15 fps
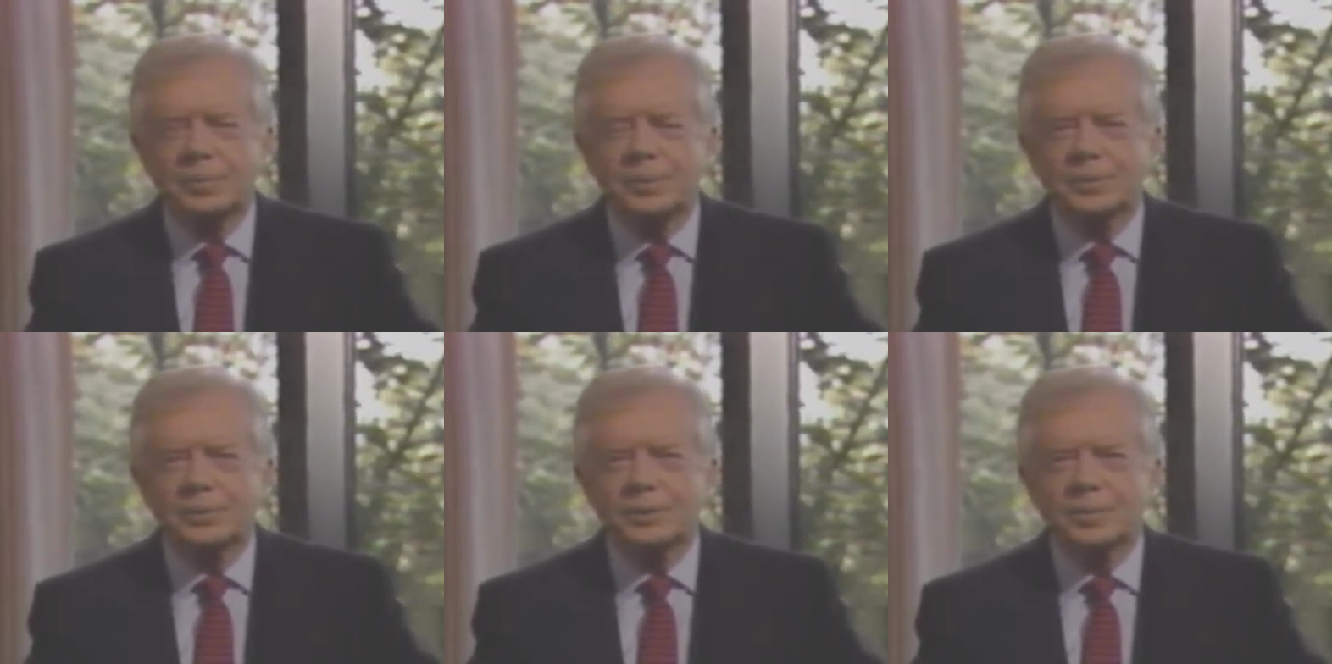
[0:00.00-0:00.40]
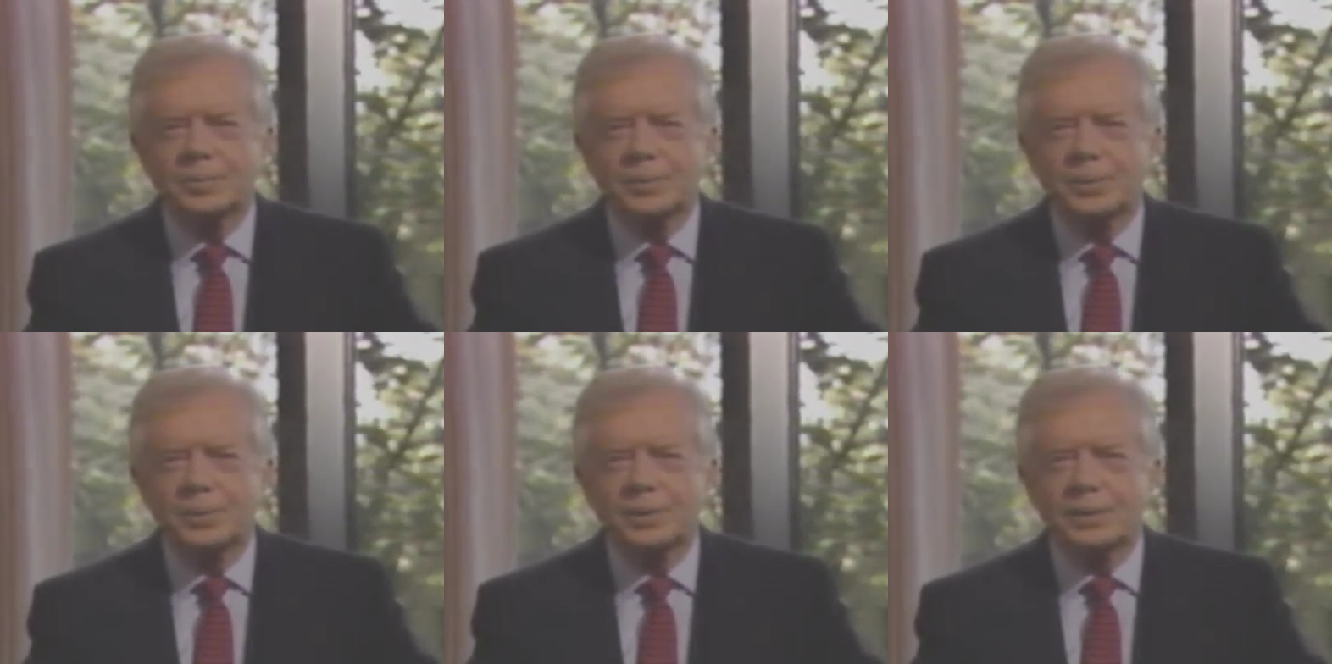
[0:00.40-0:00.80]
and the
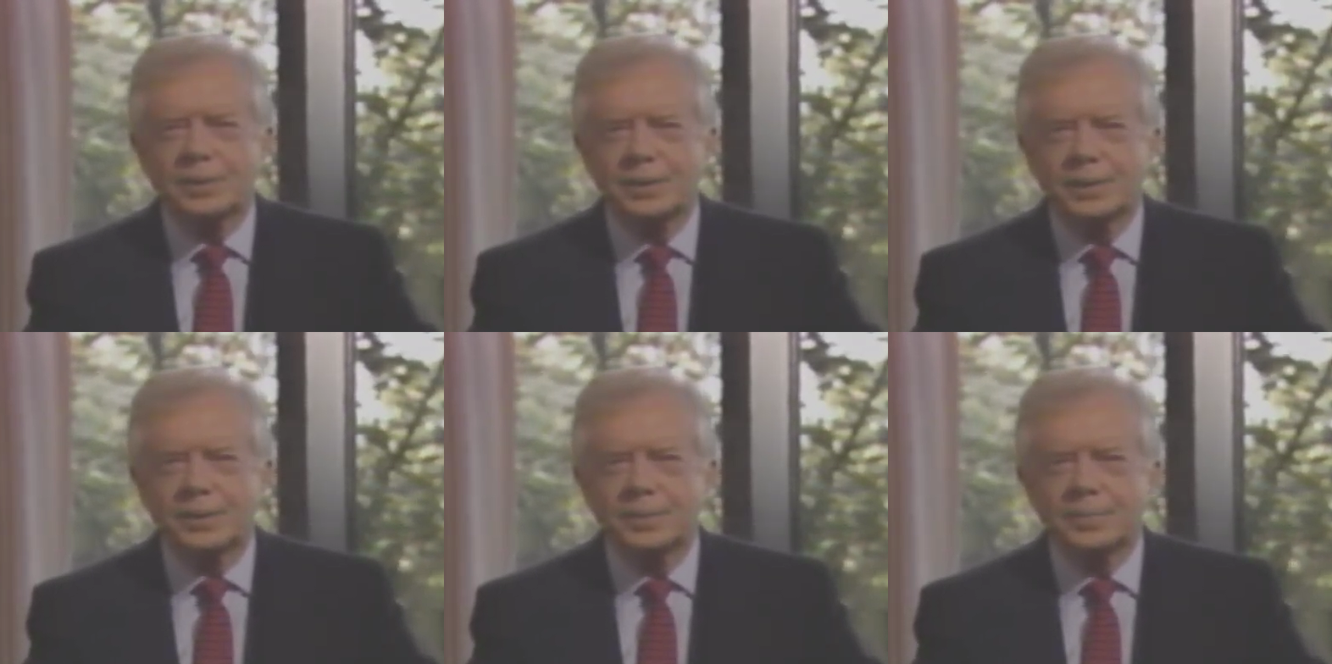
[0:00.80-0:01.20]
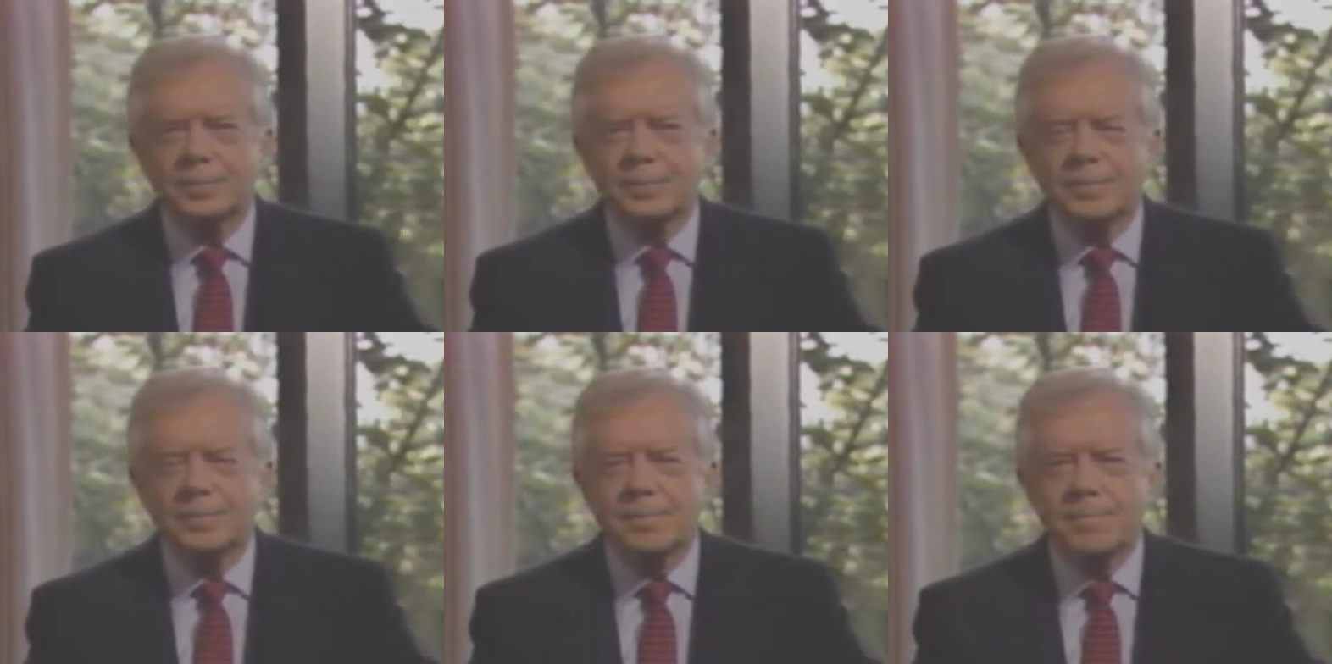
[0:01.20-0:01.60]
world's foremost
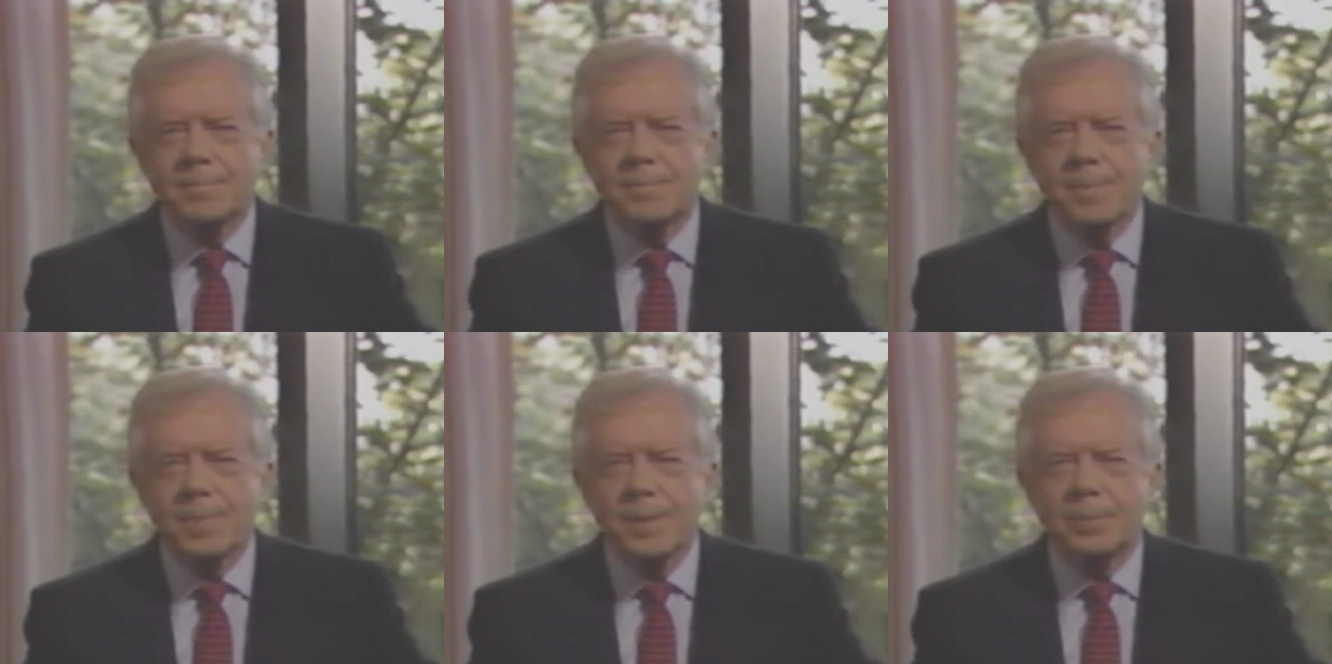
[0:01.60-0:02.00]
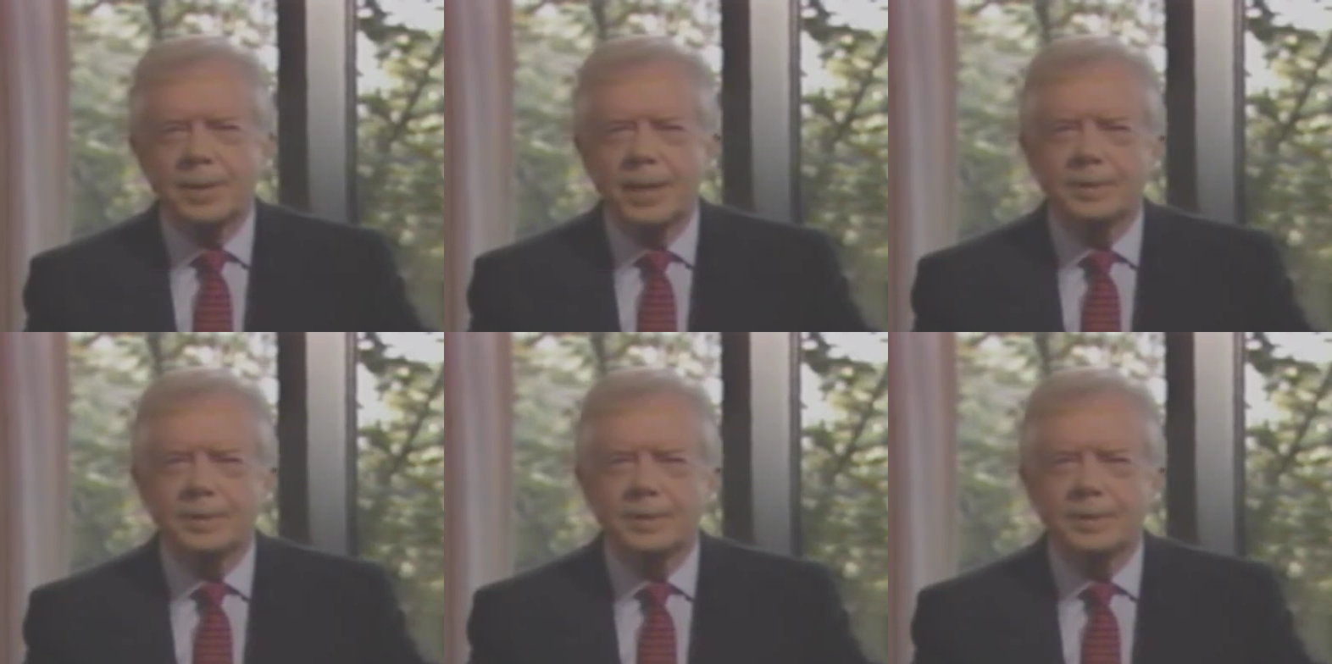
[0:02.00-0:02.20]
Buddhist leader.